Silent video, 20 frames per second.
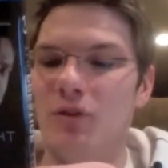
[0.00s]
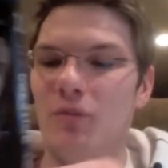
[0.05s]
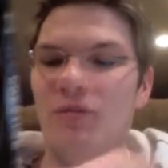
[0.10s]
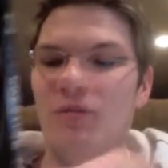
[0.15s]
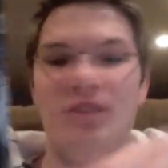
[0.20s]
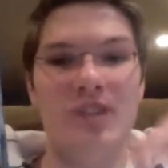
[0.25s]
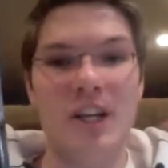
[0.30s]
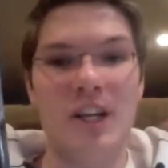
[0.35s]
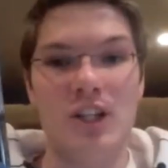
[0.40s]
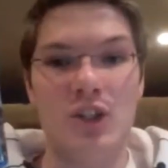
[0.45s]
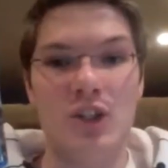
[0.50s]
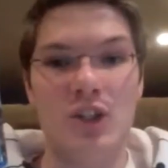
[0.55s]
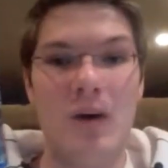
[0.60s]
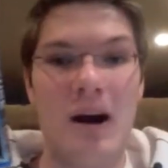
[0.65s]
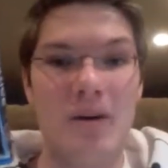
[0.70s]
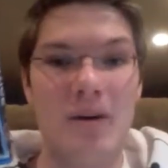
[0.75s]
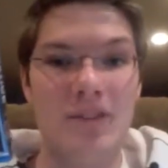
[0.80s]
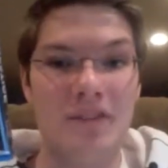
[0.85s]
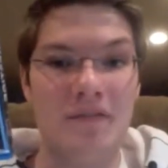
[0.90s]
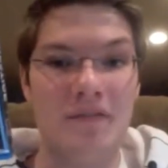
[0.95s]
The movie's like 2
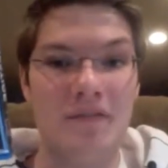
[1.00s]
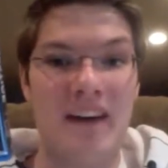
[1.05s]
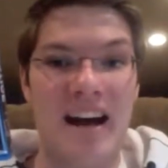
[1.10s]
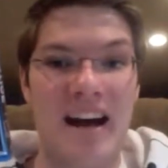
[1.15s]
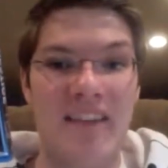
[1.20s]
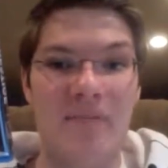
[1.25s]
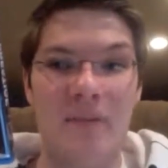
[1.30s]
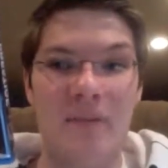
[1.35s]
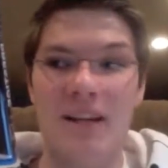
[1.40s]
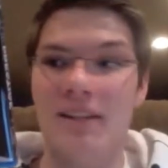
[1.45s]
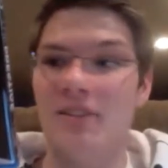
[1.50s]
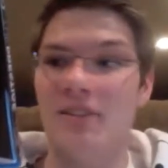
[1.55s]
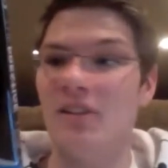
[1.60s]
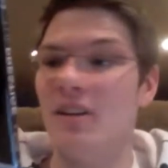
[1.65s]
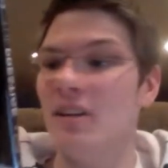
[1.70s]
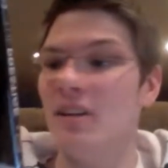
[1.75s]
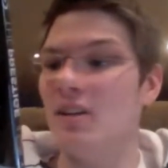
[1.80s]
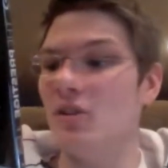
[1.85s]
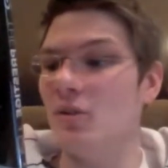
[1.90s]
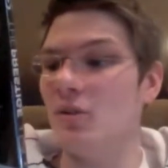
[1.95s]
hours and 5 minutes,
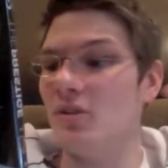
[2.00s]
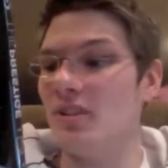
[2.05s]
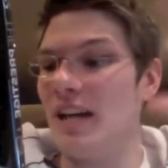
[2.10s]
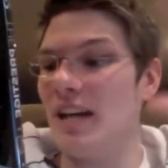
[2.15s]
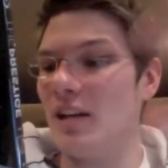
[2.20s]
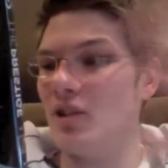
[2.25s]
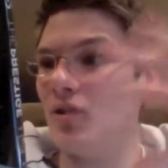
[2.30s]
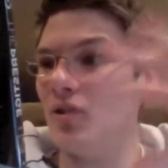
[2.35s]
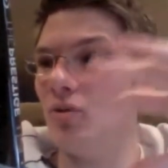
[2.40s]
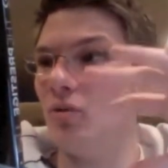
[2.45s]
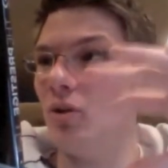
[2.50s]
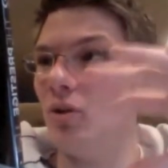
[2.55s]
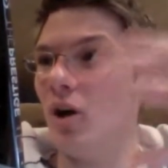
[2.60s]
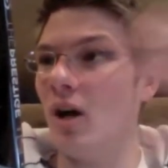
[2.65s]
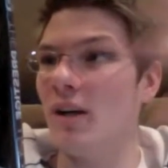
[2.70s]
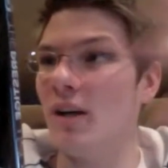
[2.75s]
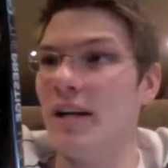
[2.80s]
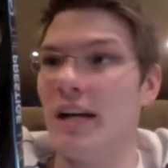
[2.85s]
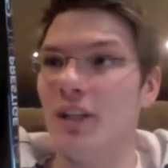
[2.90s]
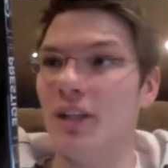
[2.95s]
so it's not too
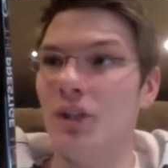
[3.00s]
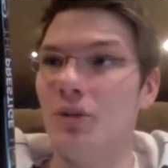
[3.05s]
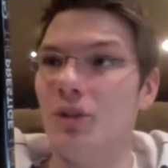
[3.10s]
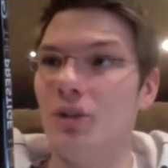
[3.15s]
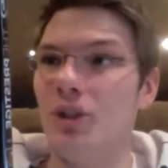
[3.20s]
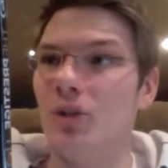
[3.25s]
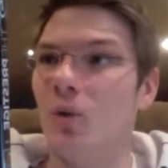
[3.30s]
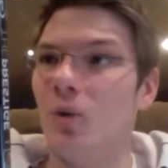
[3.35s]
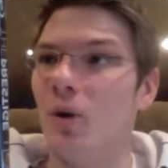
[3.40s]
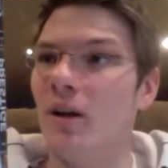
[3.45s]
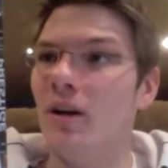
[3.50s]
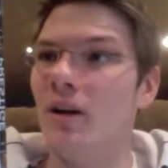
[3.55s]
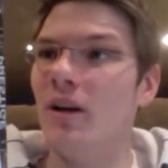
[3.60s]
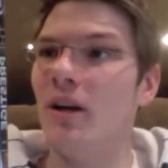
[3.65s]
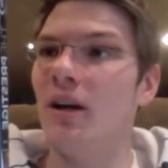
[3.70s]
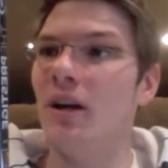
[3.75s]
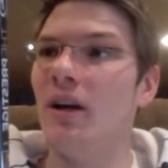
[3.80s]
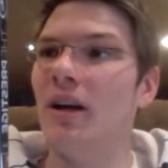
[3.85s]
long, not too short.